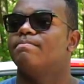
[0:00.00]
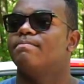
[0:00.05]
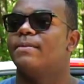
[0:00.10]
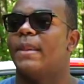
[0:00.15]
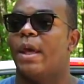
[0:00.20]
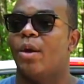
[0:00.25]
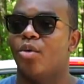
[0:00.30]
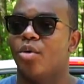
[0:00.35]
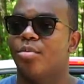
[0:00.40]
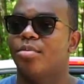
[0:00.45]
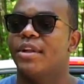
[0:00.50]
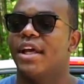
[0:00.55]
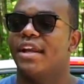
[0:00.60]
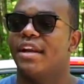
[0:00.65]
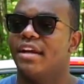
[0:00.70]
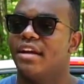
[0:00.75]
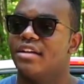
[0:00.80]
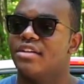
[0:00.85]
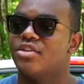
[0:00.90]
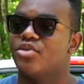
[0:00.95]
they were
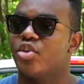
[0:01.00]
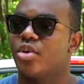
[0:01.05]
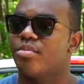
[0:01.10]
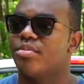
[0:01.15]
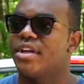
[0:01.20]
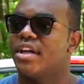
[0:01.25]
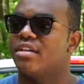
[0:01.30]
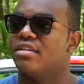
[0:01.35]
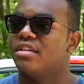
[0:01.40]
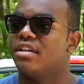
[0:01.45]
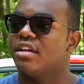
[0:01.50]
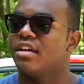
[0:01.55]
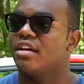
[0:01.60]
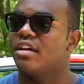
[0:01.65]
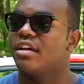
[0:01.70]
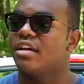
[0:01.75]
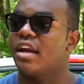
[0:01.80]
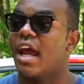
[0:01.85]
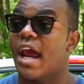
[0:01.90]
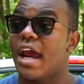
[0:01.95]
planning a trip down
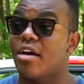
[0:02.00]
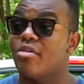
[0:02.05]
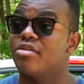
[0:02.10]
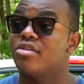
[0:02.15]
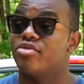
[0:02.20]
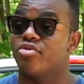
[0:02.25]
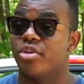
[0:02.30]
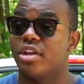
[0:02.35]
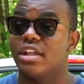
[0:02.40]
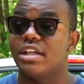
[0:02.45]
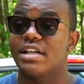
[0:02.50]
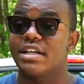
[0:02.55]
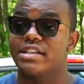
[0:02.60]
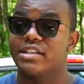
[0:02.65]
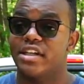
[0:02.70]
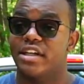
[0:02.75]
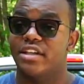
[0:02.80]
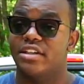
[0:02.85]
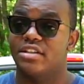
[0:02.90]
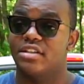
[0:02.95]
there, and I was really
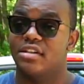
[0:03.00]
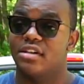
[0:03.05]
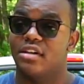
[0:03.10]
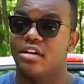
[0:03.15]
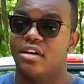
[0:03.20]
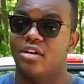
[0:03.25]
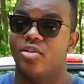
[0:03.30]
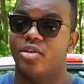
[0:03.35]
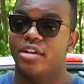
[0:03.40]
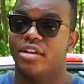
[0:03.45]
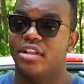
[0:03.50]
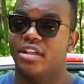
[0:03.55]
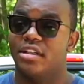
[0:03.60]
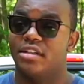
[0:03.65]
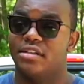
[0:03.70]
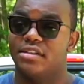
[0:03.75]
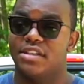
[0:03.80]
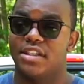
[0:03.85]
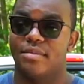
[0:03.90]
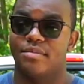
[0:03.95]
excited to go, and
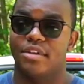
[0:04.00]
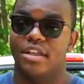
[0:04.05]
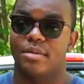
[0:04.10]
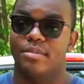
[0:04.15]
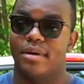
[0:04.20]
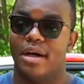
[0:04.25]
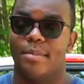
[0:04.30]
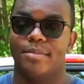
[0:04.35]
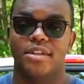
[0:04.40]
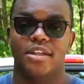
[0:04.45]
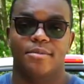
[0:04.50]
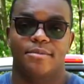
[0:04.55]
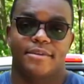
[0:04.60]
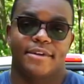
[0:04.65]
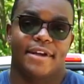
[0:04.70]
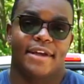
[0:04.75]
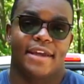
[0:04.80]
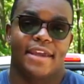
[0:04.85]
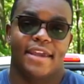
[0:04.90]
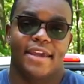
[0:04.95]
then something popped up
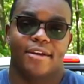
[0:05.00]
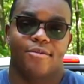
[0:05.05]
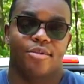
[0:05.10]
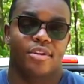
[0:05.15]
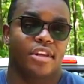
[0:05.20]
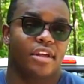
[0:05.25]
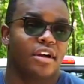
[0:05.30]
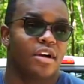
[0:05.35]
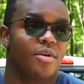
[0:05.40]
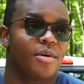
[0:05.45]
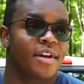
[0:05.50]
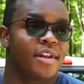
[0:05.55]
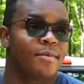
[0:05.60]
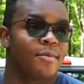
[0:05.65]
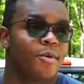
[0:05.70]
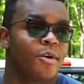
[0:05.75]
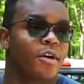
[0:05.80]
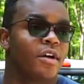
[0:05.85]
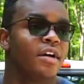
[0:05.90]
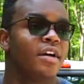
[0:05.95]
and I can't really go
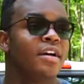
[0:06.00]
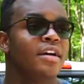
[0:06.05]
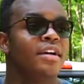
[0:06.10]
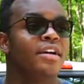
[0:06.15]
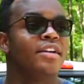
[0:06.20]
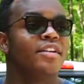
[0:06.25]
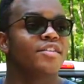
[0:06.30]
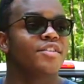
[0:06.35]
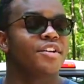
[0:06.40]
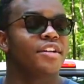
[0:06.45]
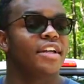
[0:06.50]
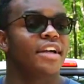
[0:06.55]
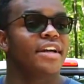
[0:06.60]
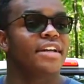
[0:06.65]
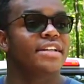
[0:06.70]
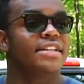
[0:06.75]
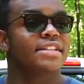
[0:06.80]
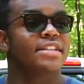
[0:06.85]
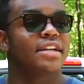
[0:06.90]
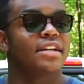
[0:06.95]
anymore. So that
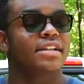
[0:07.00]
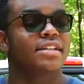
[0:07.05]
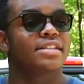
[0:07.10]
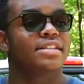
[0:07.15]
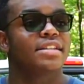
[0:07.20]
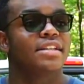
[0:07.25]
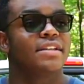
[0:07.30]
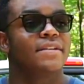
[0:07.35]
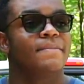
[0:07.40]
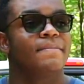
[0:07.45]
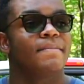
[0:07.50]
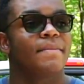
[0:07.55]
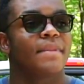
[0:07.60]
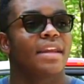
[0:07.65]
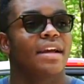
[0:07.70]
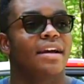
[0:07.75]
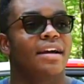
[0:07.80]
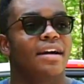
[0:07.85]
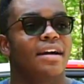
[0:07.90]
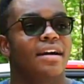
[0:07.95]
kind of sucks.
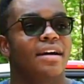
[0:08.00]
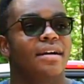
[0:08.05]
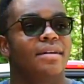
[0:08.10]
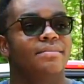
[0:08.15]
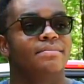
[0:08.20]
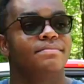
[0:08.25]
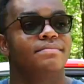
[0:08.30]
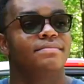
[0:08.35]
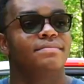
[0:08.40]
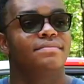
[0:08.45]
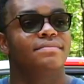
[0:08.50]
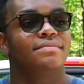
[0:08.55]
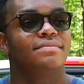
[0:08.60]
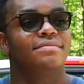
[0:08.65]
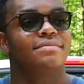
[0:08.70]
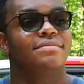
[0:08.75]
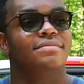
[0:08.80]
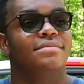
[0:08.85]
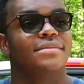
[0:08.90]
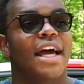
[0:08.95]
I
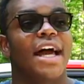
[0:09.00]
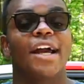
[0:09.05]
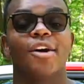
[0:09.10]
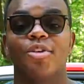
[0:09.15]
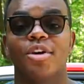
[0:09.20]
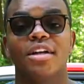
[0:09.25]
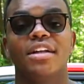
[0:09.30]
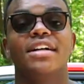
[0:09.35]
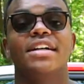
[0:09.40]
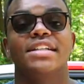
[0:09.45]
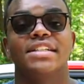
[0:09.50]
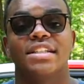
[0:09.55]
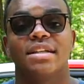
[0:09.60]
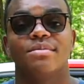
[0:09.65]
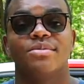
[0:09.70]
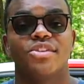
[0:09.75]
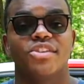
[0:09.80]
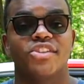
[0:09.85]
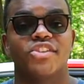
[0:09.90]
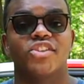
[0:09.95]
realized
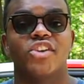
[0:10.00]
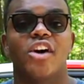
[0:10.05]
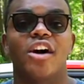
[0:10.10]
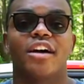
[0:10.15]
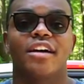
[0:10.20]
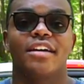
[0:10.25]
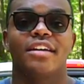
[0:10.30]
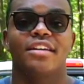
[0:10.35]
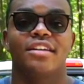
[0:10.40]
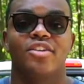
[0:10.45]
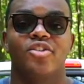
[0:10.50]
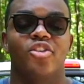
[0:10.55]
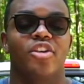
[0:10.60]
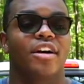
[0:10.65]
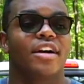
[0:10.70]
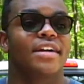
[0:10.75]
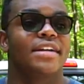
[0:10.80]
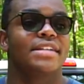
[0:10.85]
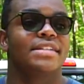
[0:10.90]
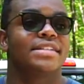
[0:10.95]
I'm just talking to you
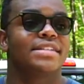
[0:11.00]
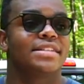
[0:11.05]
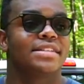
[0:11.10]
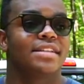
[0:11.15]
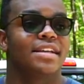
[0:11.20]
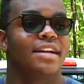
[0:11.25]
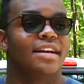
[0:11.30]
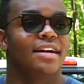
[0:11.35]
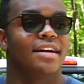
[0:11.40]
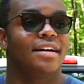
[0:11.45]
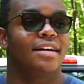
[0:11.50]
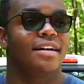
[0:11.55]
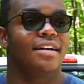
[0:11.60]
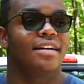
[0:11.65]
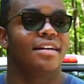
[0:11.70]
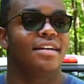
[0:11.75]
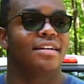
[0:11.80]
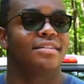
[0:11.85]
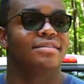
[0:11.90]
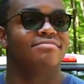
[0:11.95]
guys.
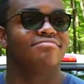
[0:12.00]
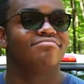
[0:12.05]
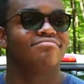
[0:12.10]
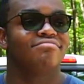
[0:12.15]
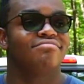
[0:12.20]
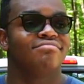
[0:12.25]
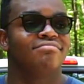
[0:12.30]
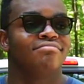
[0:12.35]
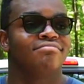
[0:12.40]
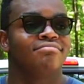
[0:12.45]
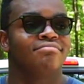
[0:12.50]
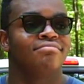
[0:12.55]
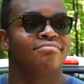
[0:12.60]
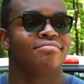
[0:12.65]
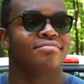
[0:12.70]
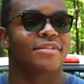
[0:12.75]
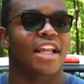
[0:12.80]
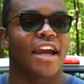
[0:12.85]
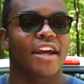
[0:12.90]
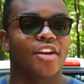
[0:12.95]
I
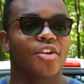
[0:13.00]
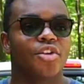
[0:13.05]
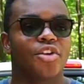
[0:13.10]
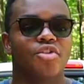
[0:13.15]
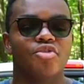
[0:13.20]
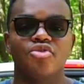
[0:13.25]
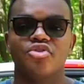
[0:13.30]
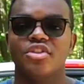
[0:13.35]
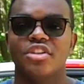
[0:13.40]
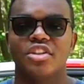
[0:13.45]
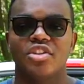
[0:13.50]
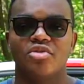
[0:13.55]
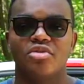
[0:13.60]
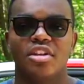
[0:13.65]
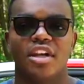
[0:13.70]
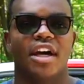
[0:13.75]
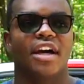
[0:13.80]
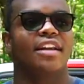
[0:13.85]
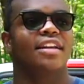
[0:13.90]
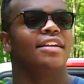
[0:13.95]
don't usually do
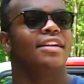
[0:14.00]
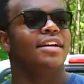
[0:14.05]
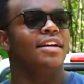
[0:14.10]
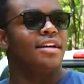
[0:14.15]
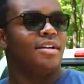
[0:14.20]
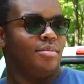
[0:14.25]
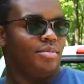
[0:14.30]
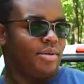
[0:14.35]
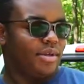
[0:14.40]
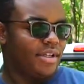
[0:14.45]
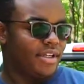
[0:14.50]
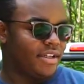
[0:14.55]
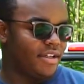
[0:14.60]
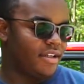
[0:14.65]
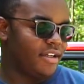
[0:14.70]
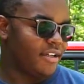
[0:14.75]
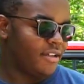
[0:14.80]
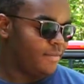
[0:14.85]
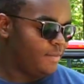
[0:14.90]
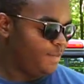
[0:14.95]
that,
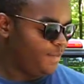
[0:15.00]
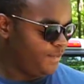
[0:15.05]
but